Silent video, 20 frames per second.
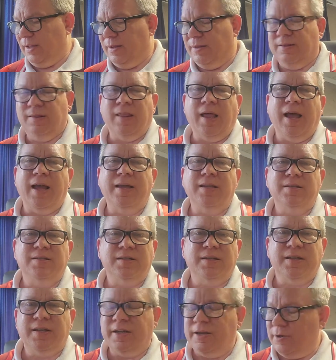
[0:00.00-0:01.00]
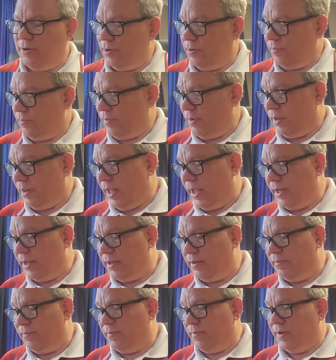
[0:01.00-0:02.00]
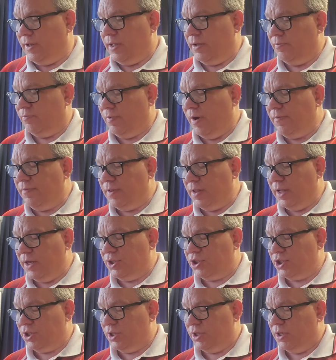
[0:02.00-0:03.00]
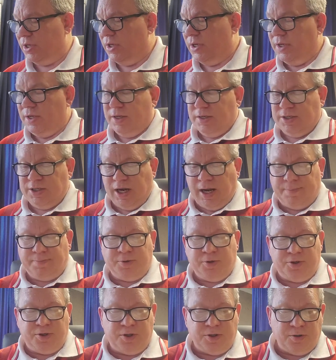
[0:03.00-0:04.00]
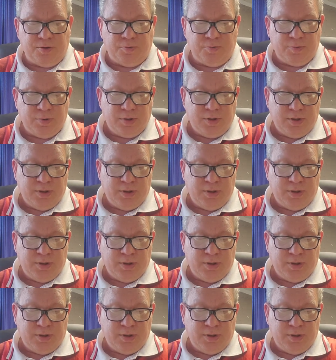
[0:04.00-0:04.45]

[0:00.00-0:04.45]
lines in here like uh, Revelation chapter 2